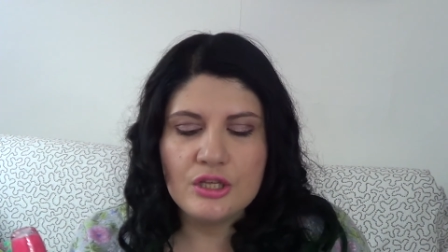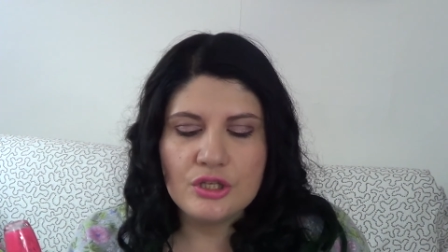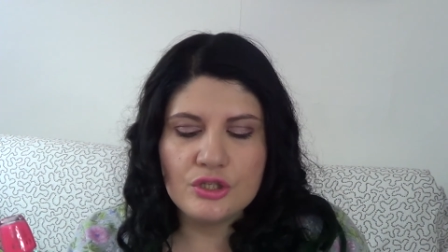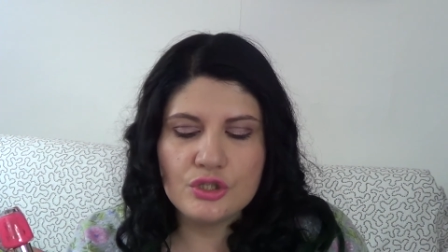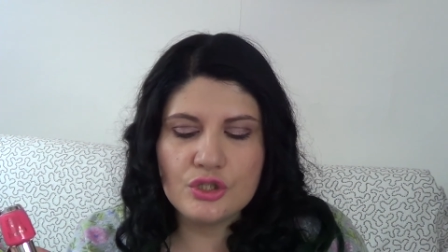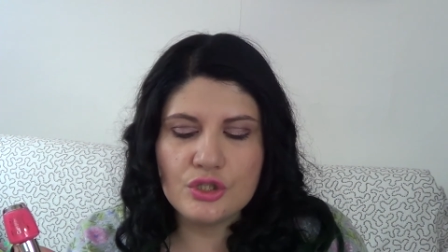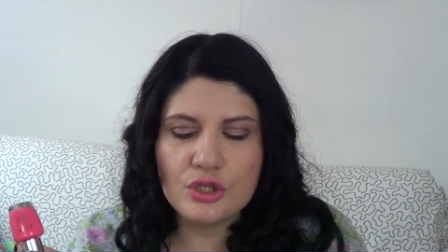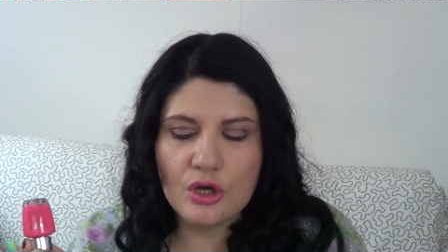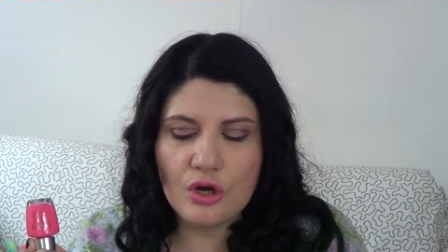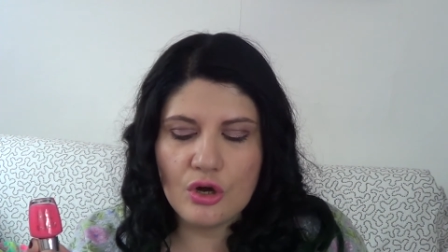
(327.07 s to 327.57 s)

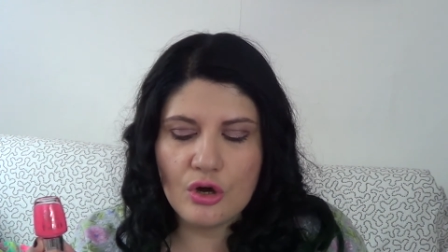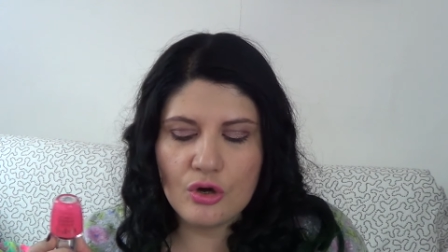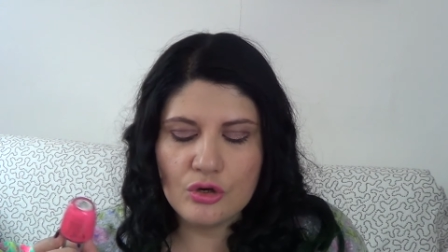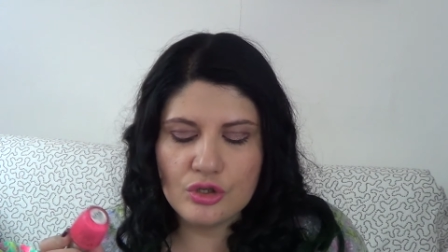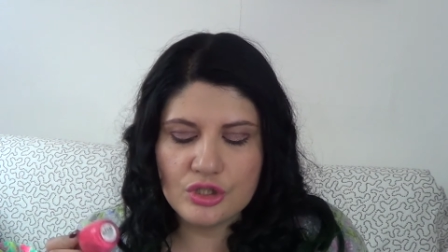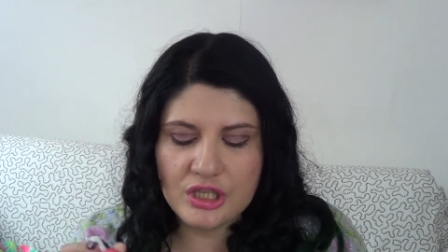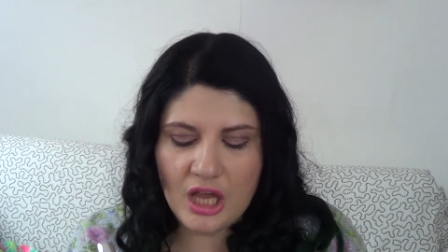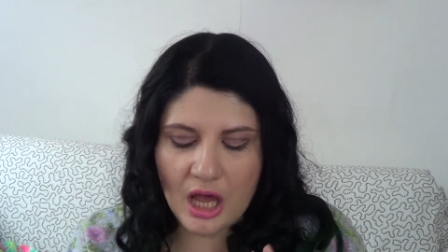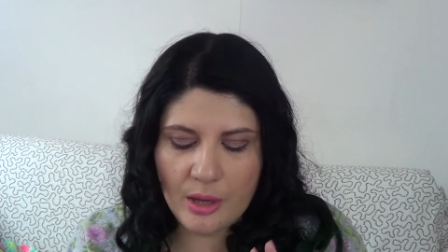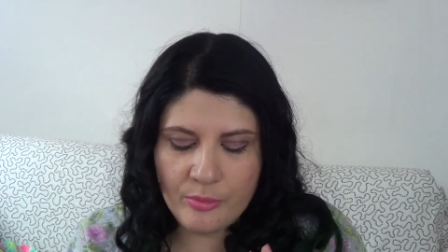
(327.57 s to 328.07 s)
So
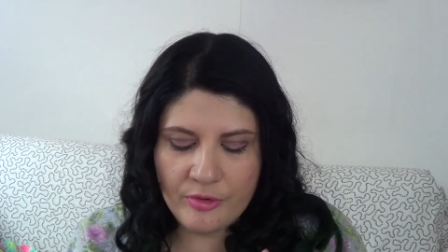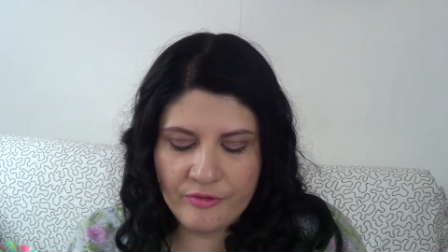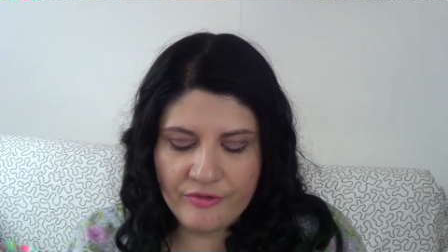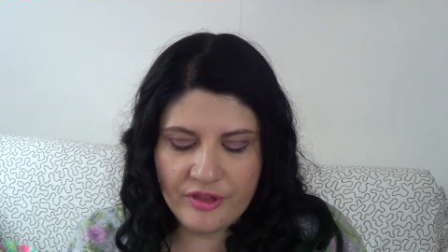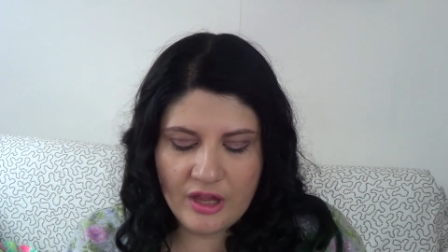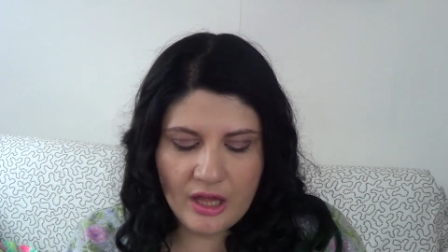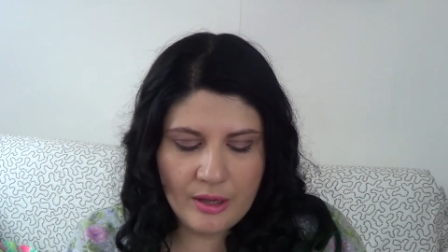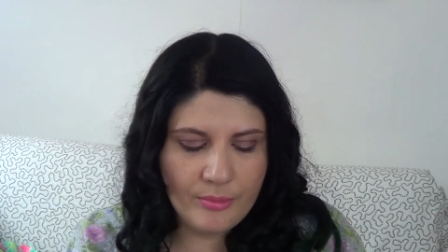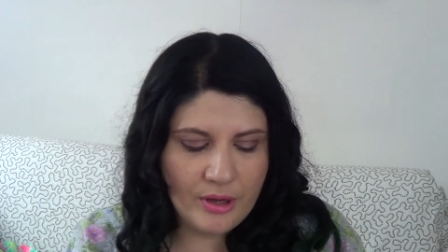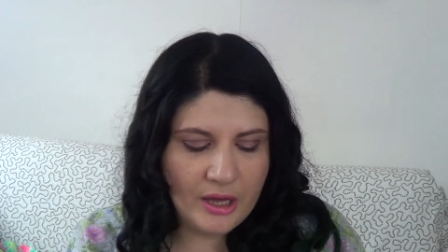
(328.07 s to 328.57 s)
some of
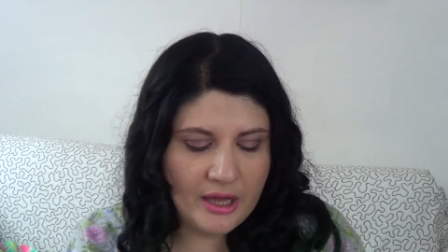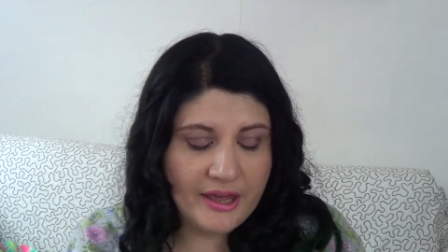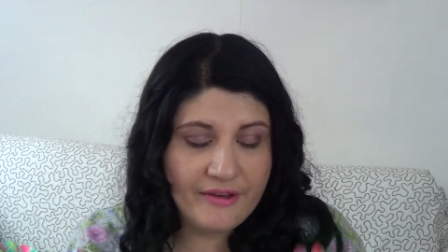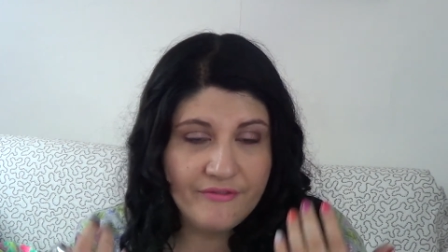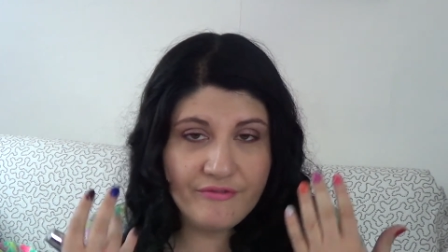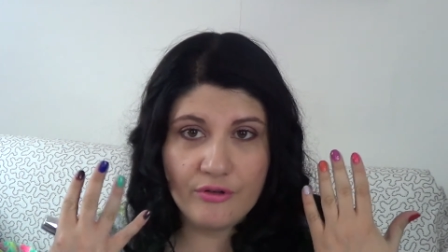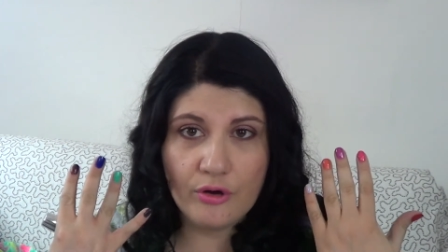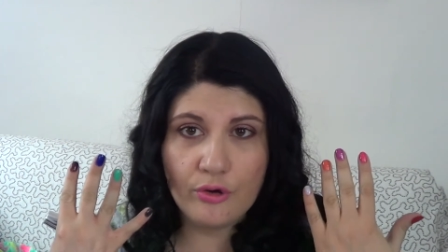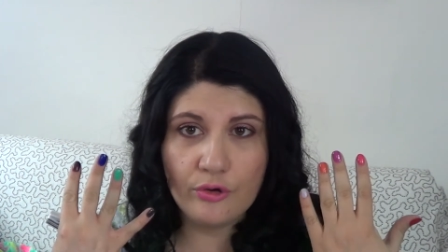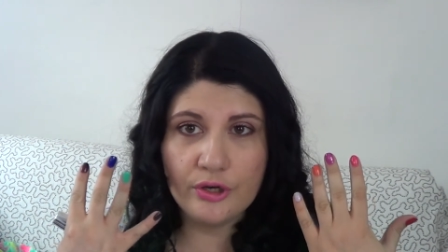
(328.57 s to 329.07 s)
them I
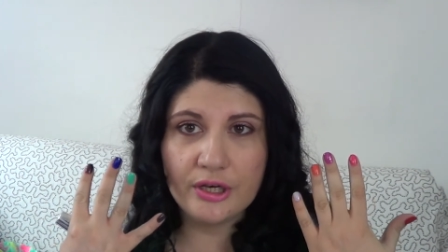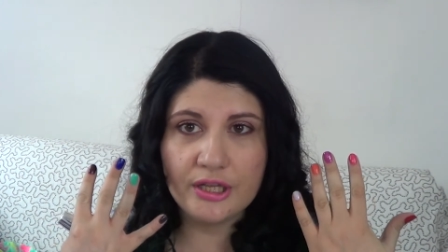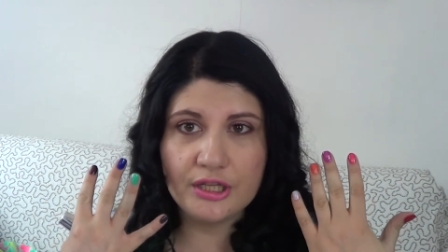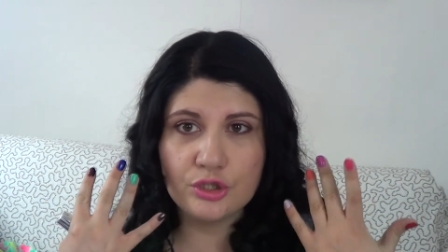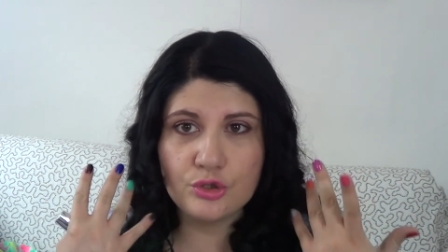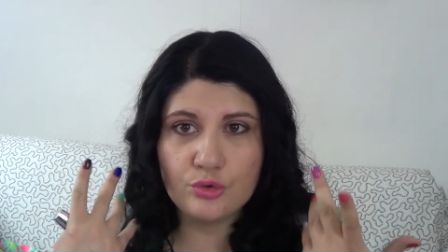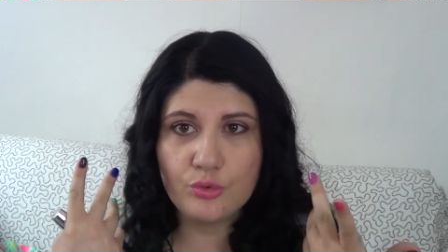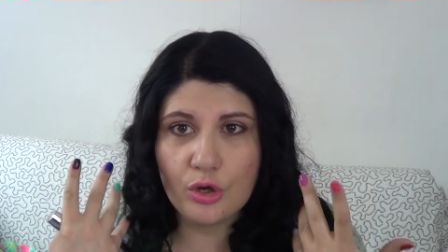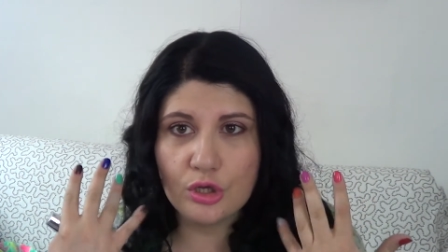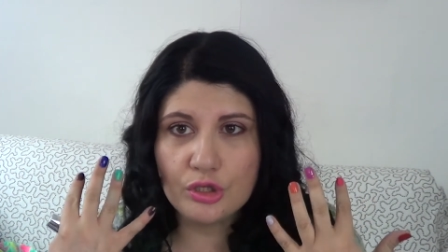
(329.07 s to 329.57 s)
have only
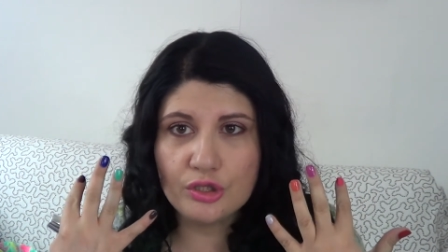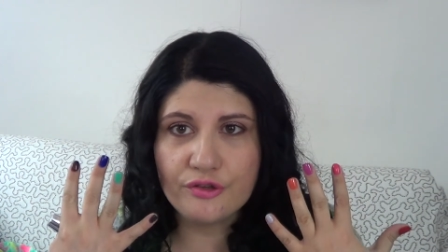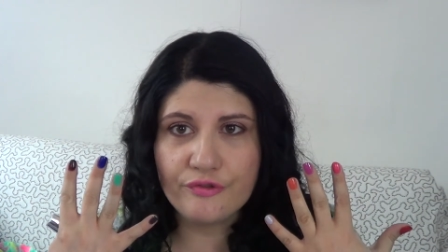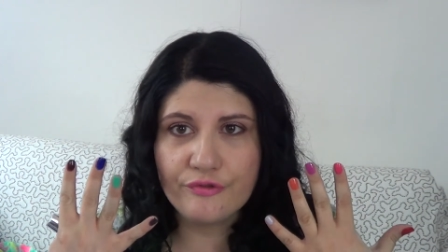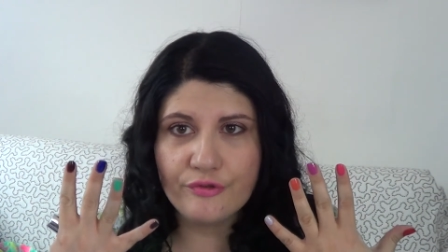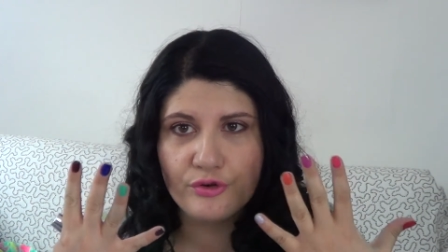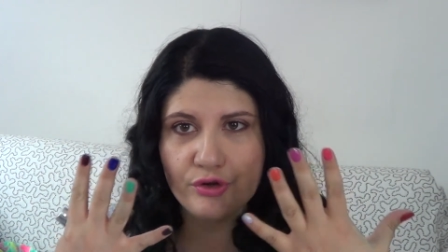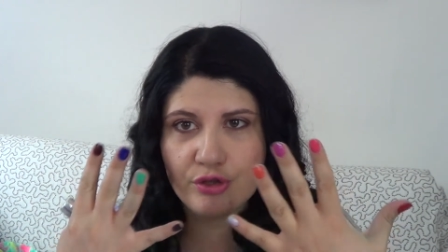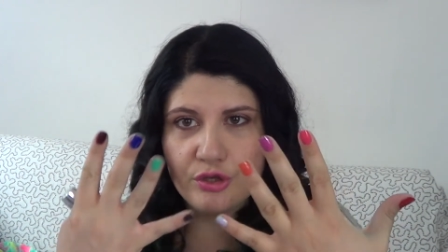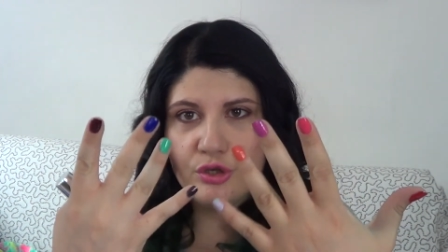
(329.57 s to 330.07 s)
swatched
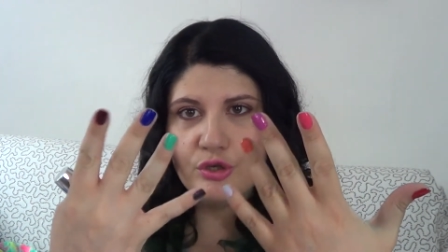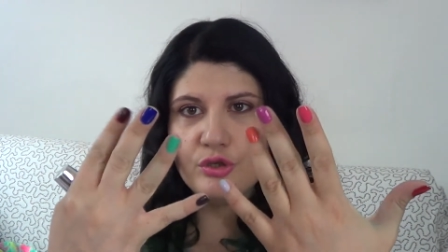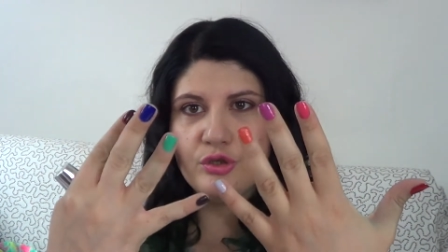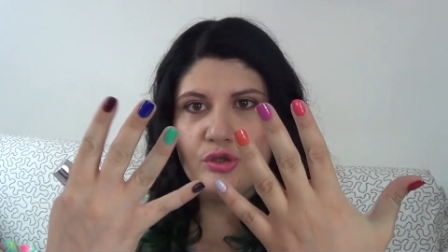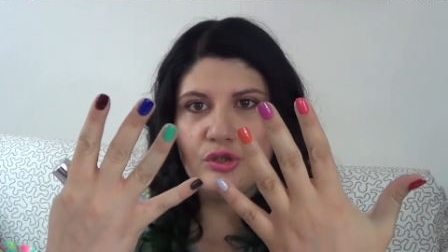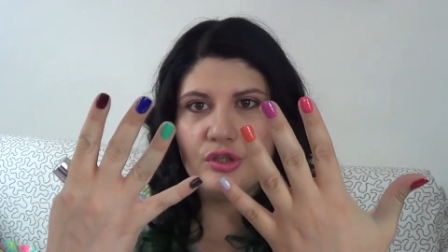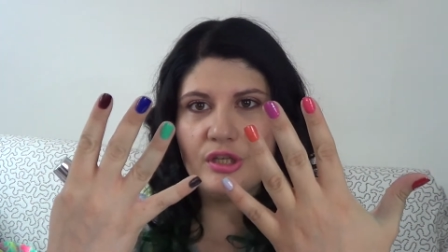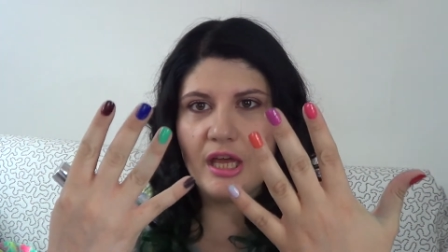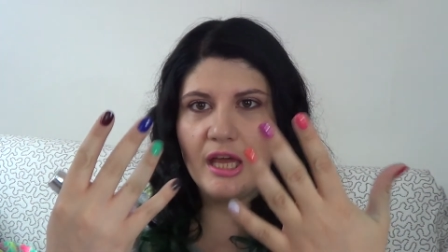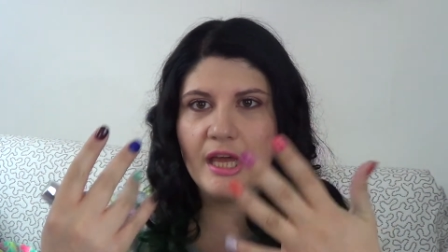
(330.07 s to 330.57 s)
for you
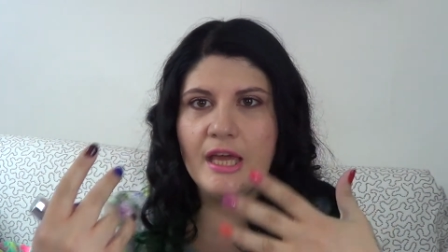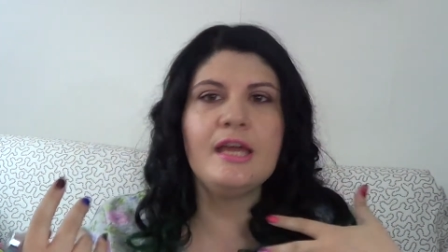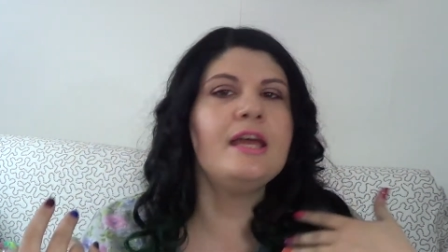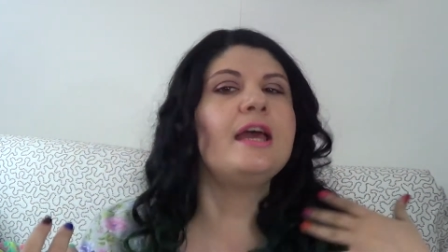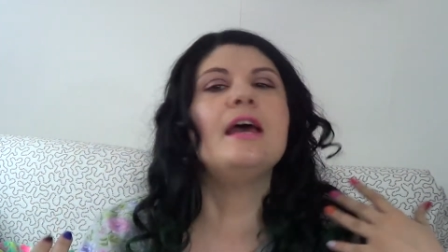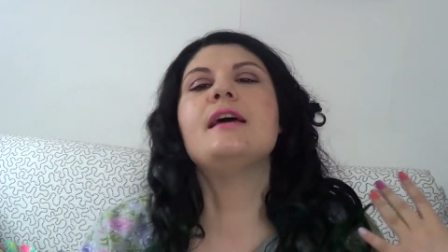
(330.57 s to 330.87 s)
today,